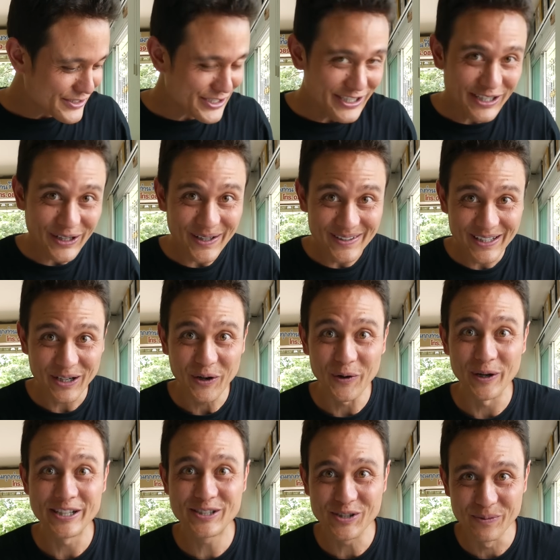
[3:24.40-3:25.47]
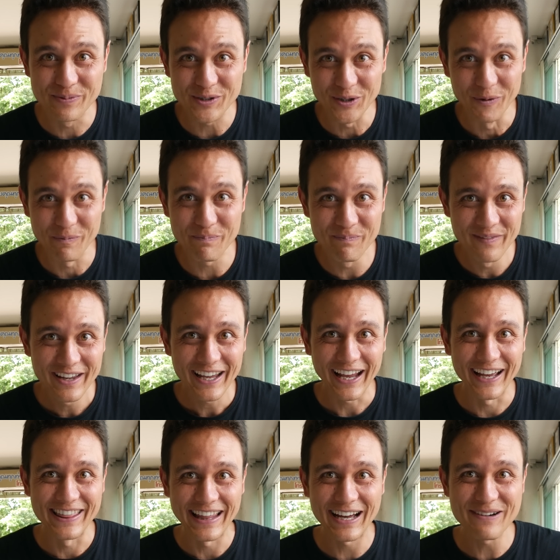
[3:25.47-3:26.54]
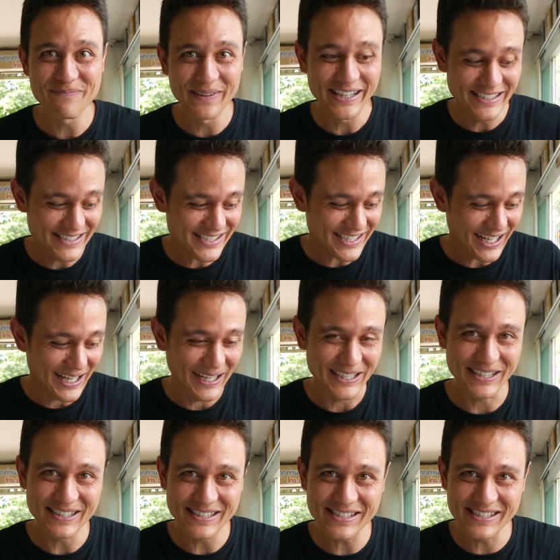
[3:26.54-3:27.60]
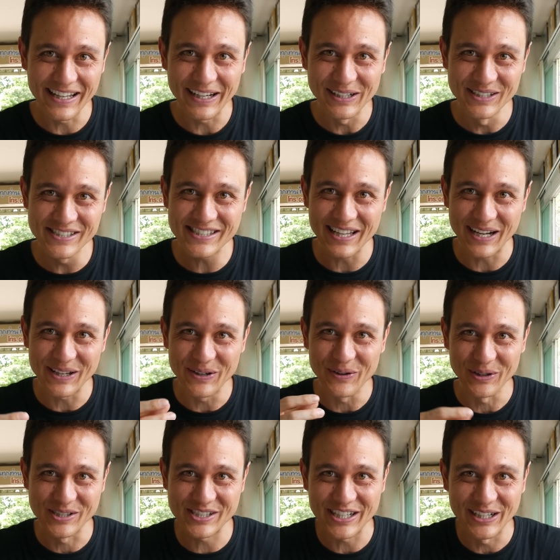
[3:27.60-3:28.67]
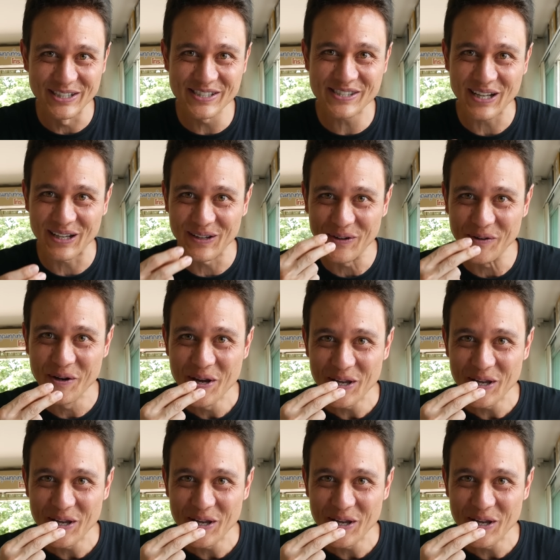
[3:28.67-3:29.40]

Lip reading: She called it hoi jup jup. And that means snails or shells that you